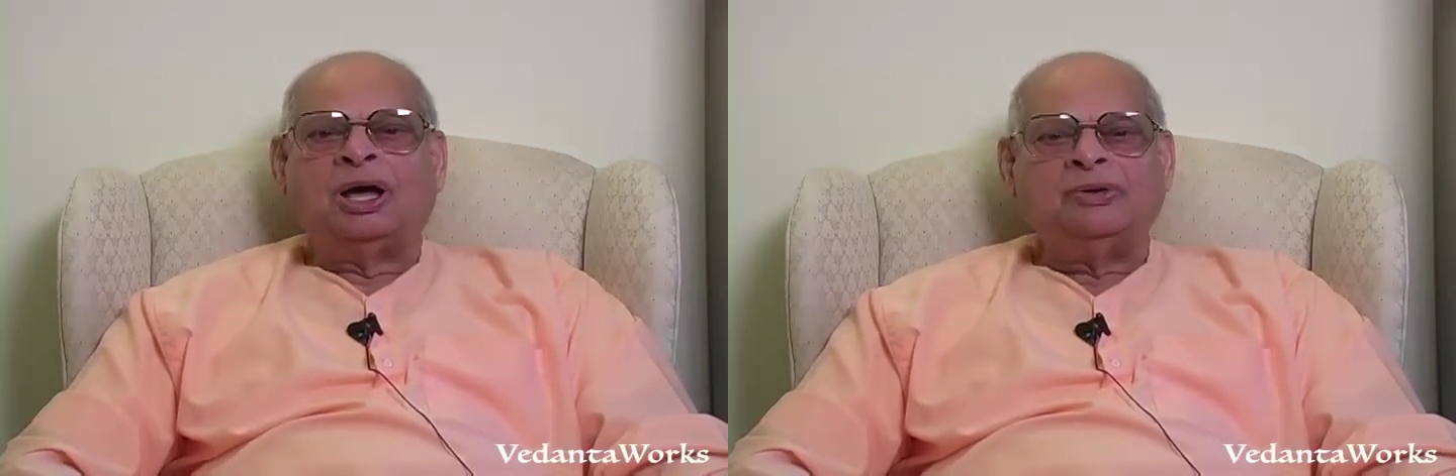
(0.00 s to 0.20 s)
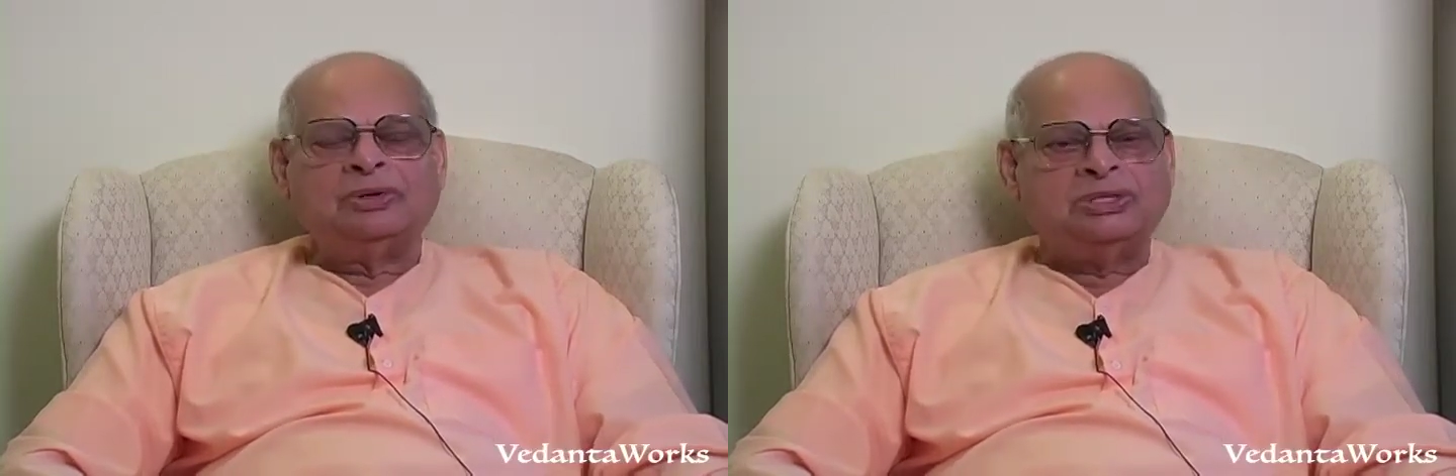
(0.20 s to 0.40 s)

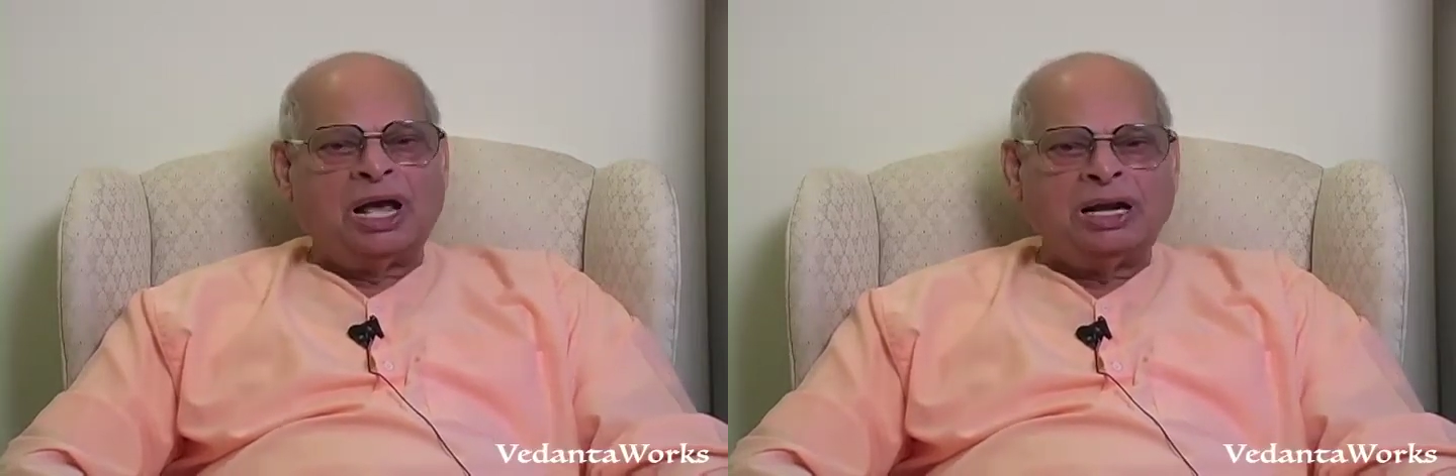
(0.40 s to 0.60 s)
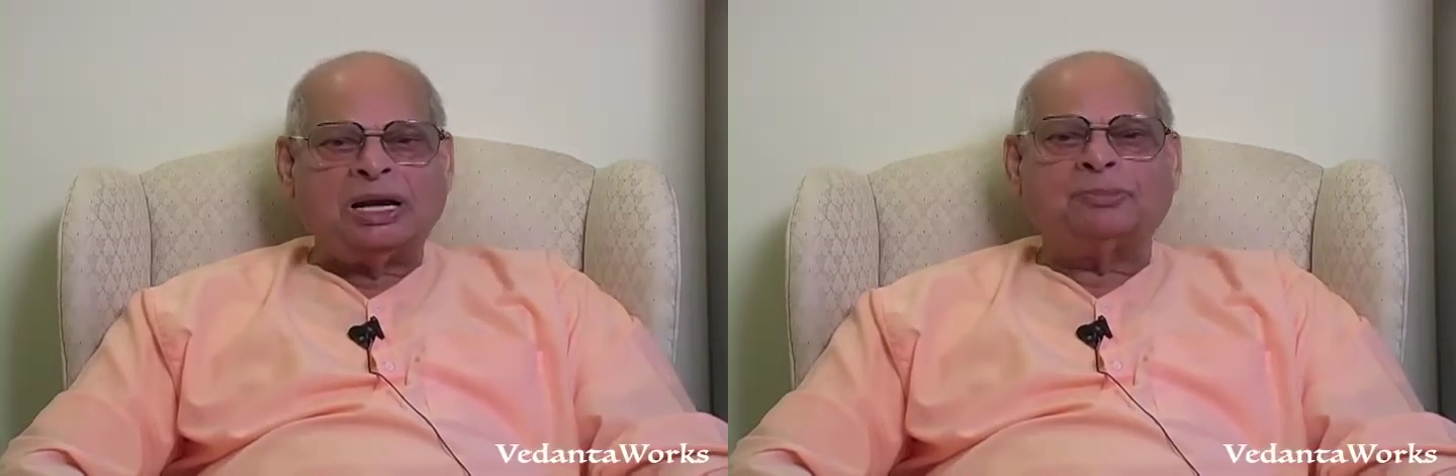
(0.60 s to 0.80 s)
He was the
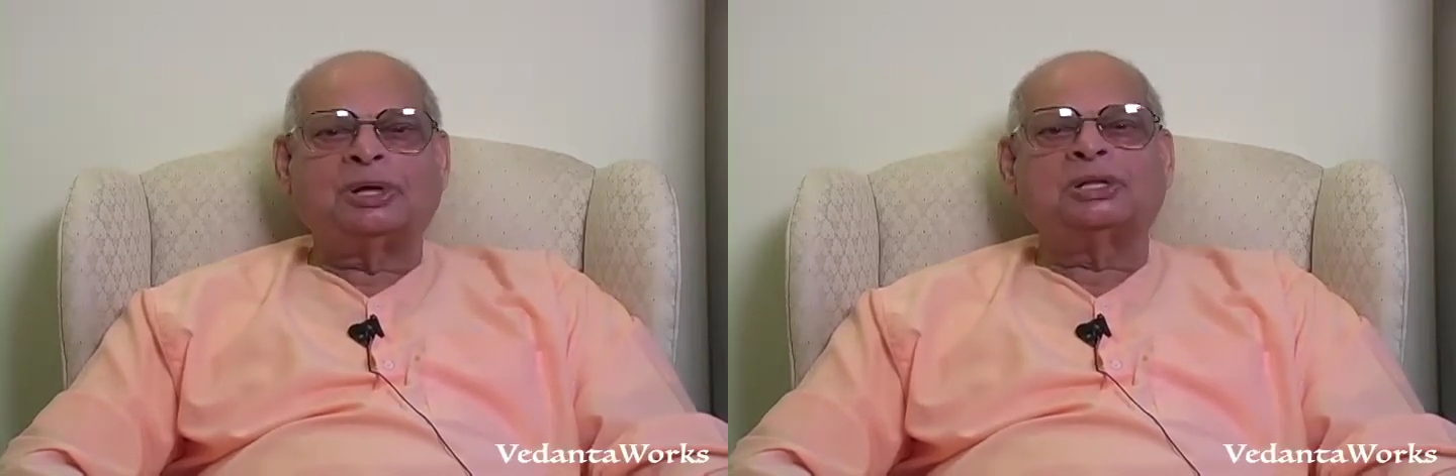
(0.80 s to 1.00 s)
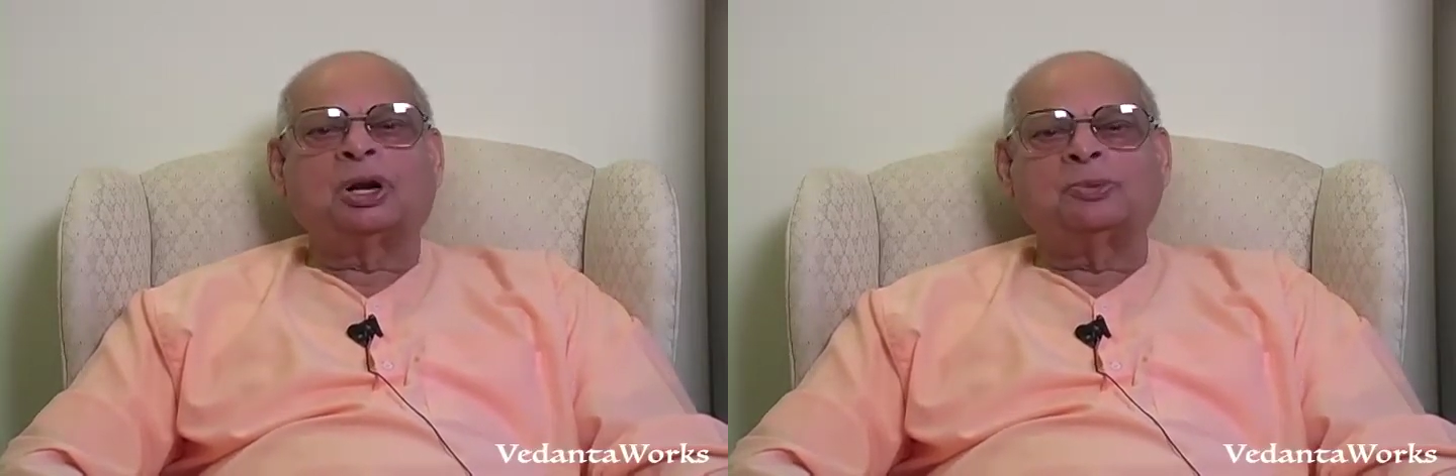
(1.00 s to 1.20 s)
elder
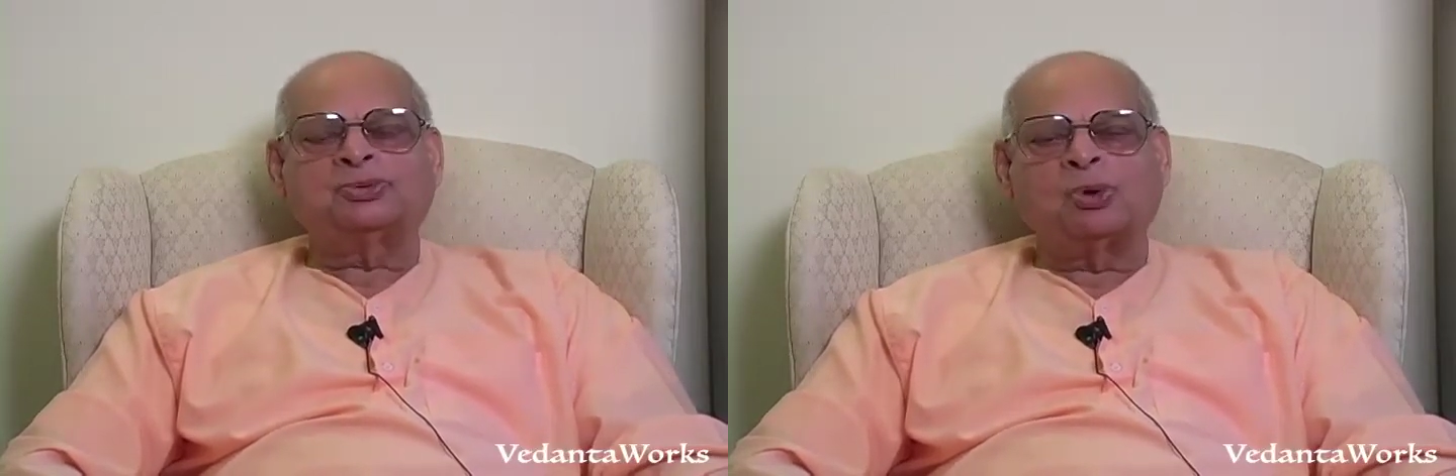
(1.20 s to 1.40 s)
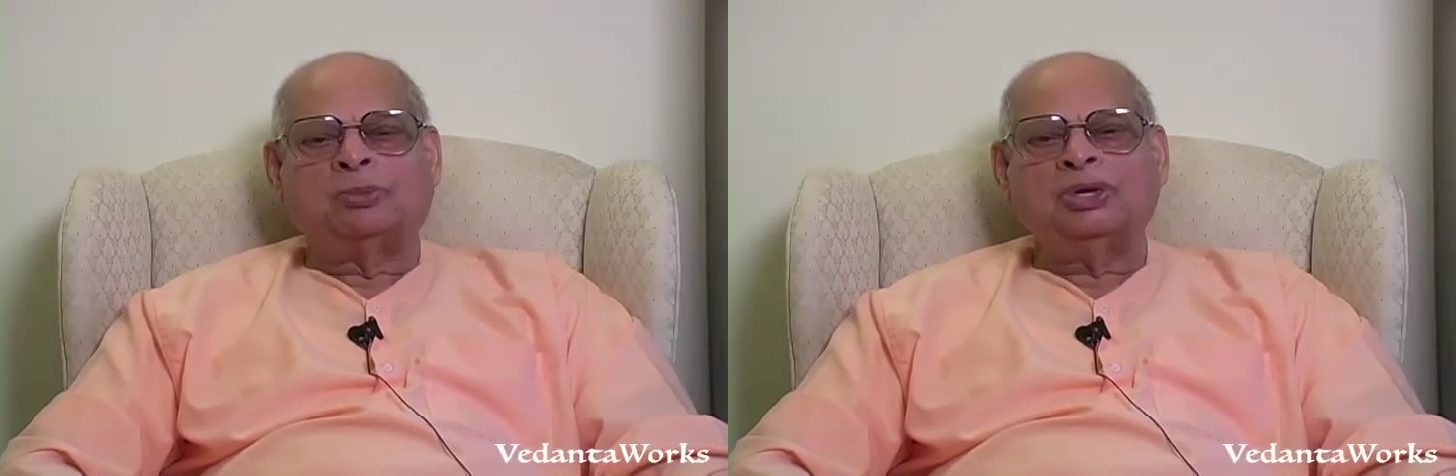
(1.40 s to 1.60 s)
brother of
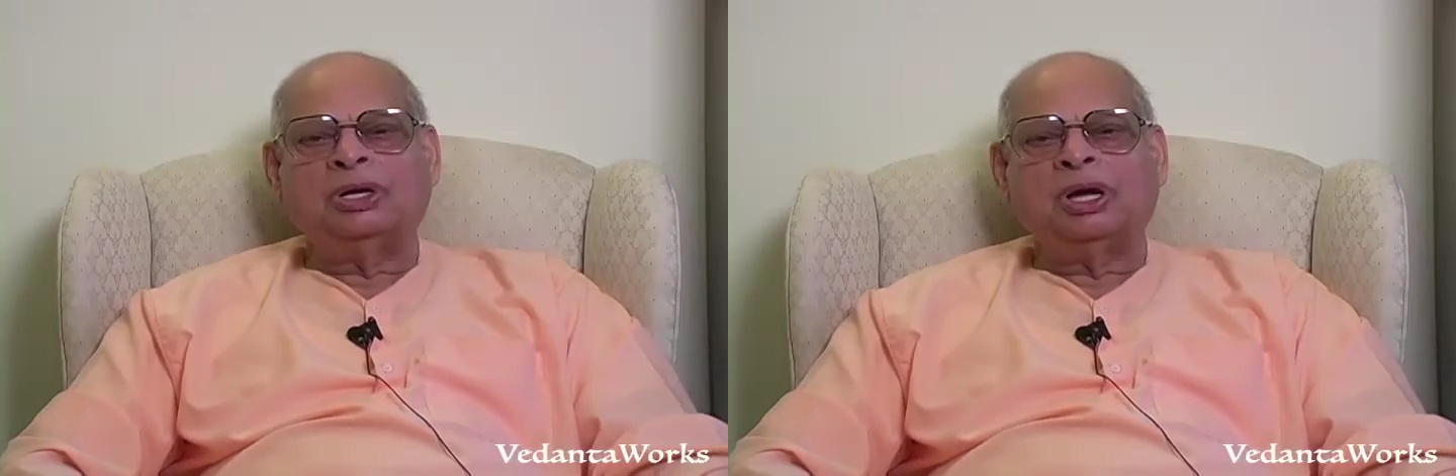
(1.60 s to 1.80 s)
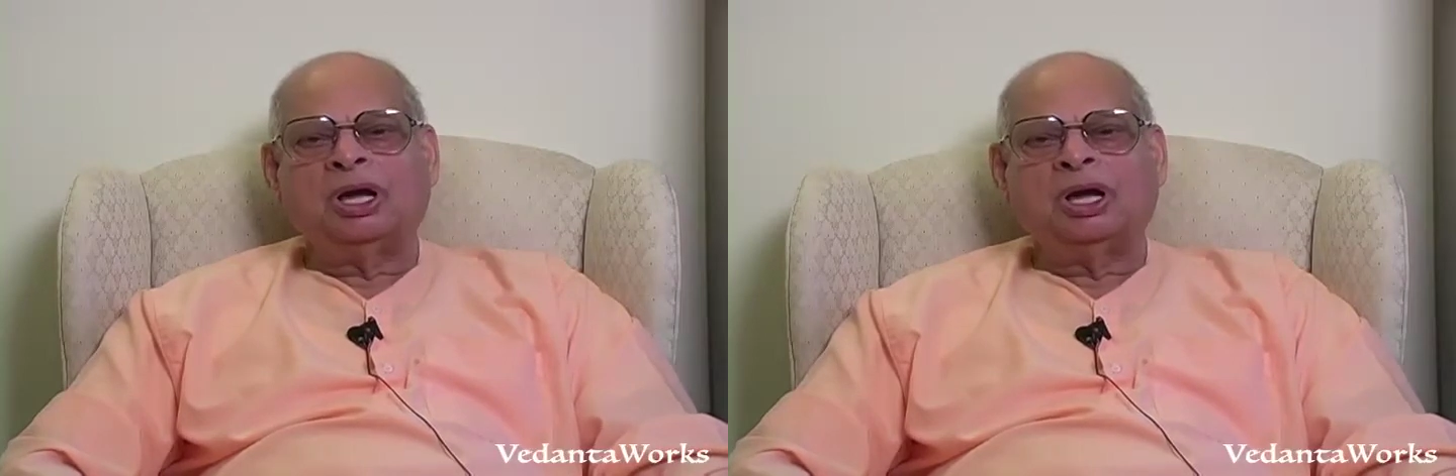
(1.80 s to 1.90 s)
Swami